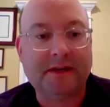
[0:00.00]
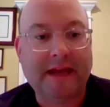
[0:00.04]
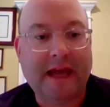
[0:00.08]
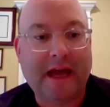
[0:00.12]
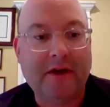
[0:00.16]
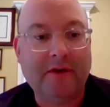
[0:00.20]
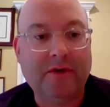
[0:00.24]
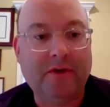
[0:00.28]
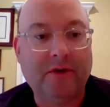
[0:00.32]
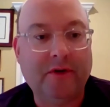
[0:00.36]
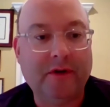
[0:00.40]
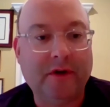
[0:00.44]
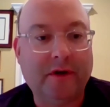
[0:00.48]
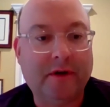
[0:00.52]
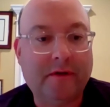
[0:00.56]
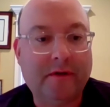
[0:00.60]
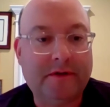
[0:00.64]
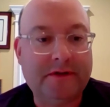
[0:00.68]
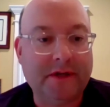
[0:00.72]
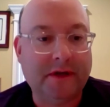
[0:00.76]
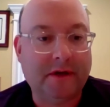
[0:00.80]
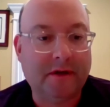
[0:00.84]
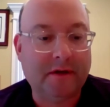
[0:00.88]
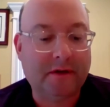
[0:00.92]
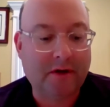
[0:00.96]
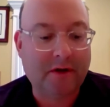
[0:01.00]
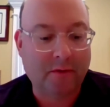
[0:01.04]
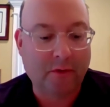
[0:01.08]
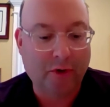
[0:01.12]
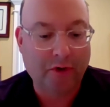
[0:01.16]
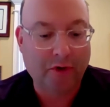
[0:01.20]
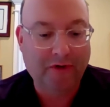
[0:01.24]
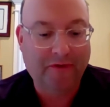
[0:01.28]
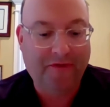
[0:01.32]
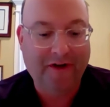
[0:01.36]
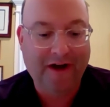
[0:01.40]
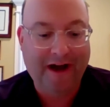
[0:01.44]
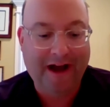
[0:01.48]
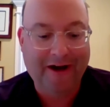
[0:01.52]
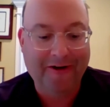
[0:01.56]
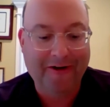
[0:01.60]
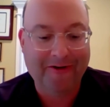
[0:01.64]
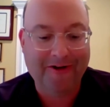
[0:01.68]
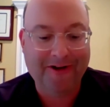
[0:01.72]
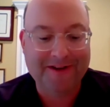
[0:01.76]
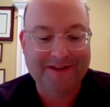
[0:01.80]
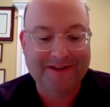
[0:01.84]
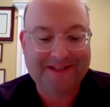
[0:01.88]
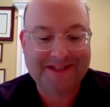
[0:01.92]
down due to coronavirus,